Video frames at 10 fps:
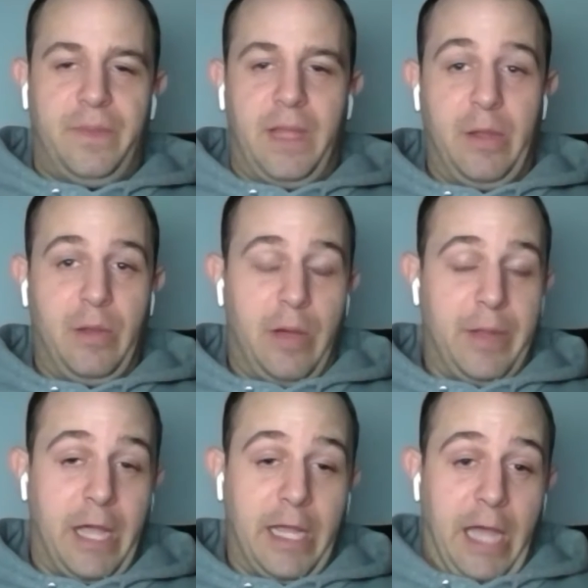I
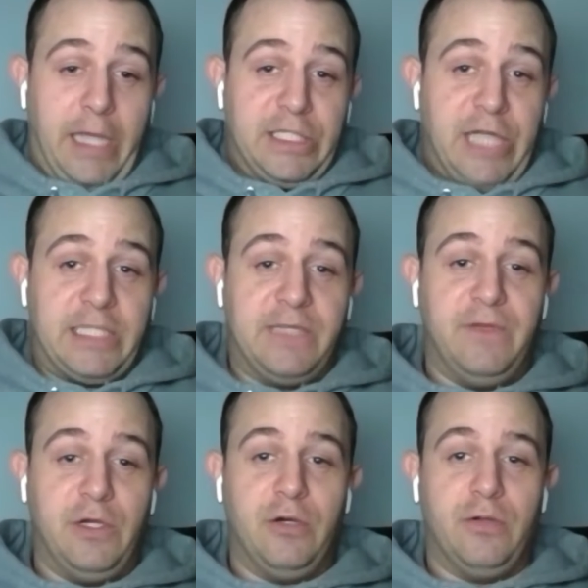guess
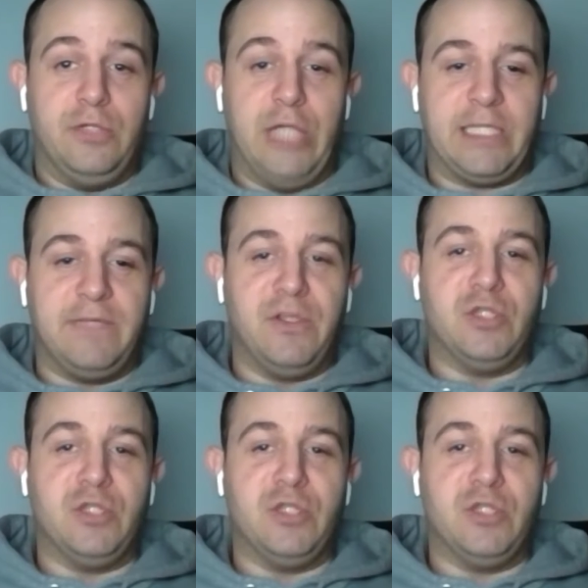Jacksonville's